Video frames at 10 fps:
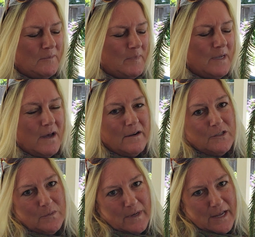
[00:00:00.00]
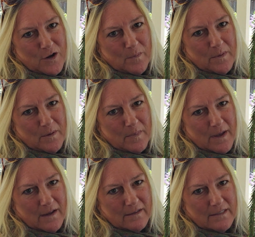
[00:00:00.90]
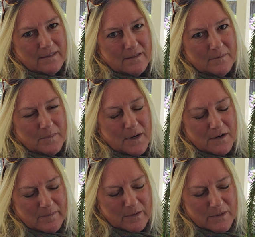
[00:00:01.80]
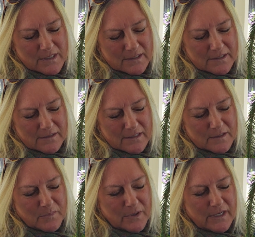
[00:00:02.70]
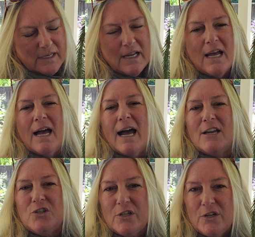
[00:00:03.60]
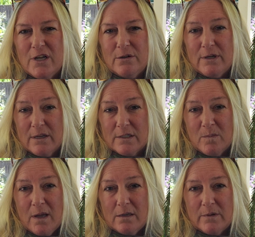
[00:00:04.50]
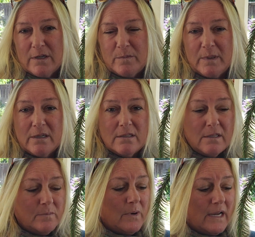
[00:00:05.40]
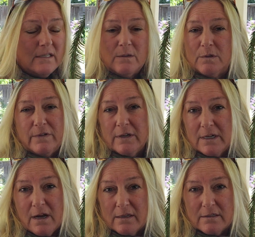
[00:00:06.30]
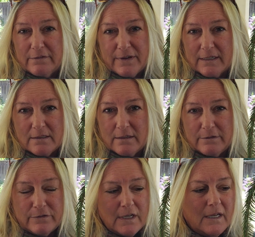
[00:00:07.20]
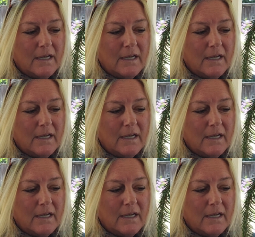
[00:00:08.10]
be honest, when I open the box, part of me was a little disappointed. I should have known how small it was because of the price. It was very cost effective.